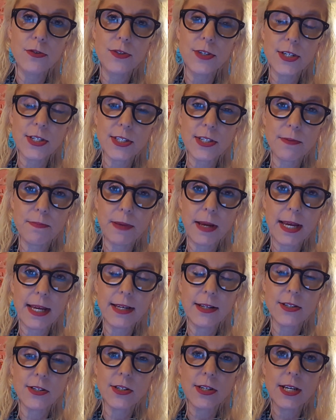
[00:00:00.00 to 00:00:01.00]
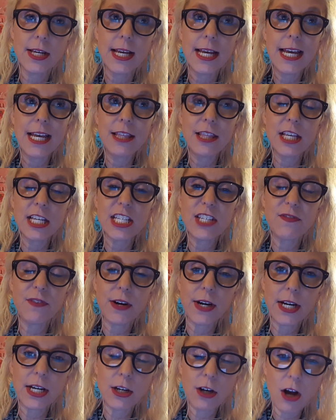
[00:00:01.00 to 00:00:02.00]
dissipate this
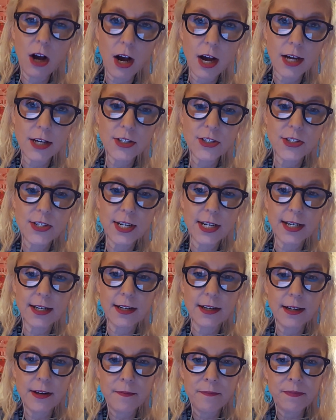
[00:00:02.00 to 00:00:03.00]
very caustic